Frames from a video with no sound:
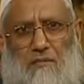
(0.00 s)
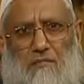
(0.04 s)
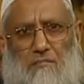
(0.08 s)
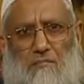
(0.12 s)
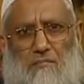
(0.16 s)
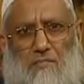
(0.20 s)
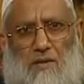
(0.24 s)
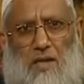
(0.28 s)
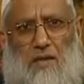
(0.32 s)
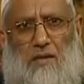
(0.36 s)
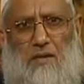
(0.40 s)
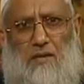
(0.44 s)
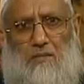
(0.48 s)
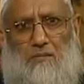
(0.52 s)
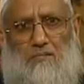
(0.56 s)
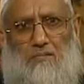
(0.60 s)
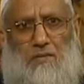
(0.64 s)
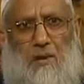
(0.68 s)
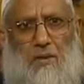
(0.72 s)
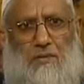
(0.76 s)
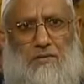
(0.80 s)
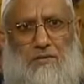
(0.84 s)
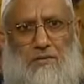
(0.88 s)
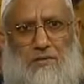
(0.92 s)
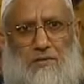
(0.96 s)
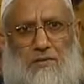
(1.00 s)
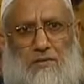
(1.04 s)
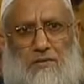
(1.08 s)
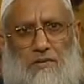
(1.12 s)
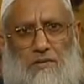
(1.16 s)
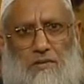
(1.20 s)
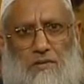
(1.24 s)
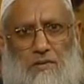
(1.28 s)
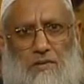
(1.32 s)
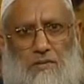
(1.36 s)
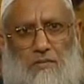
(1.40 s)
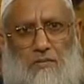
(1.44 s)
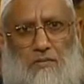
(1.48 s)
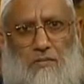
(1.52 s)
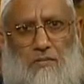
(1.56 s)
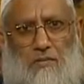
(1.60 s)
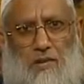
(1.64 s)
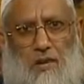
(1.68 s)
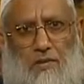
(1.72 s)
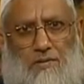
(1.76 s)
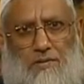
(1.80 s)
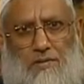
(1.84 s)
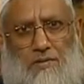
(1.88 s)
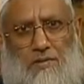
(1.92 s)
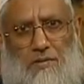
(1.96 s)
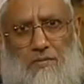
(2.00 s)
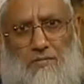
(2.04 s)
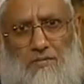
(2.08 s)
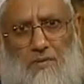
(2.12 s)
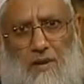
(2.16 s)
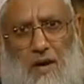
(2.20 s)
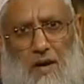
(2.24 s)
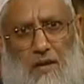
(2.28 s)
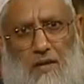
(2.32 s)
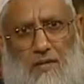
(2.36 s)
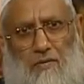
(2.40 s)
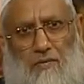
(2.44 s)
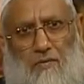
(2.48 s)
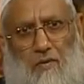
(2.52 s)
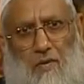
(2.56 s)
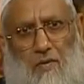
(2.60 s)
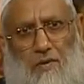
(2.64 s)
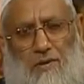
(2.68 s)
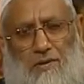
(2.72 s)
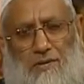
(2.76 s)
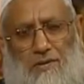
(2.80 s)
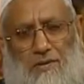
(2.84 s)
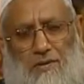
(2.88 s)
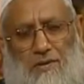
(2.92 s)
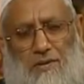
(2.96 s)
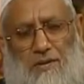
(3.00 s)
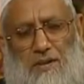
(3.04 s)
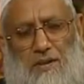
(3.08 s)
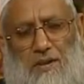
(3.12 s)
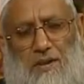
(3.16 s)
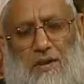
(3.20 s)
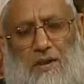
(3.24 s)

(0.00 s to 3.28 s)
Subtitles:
many branches of knowledge